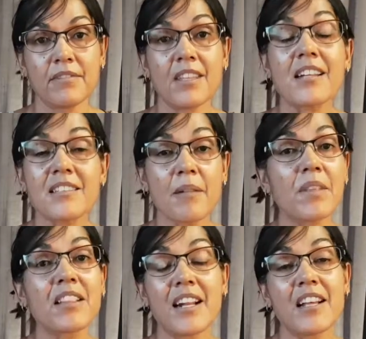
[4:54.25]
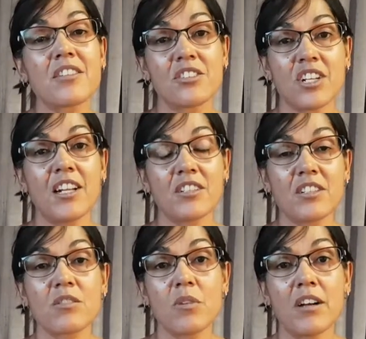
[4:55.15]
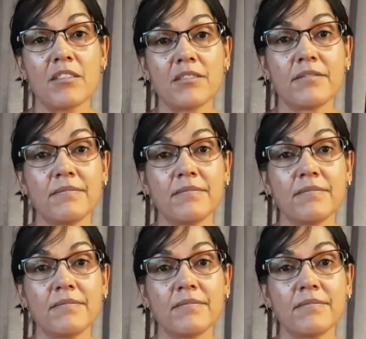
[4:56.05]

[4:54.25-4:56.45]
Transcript: That's something that hasn't changed as well.